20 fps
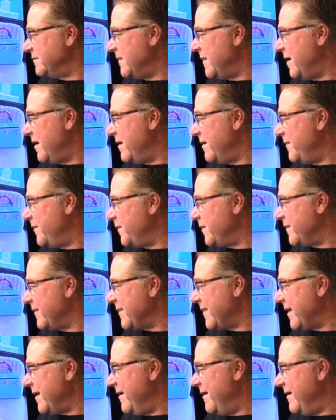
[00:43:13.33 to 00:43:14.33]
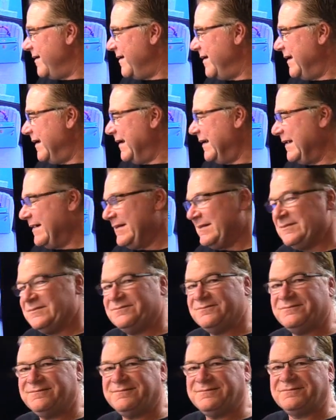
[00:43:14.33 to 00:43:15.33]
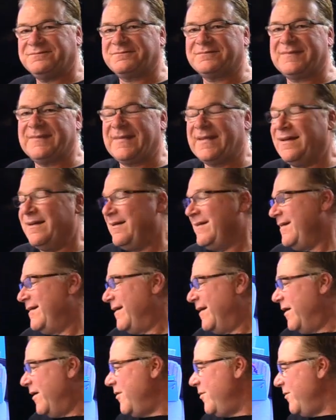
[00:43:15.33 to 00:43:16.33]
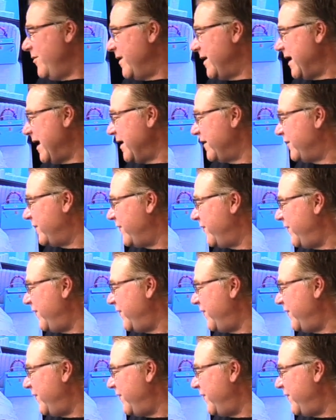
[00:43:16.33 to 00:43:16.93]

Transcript: I'll be back in a second. I'm gonna let you read. Oh, it has.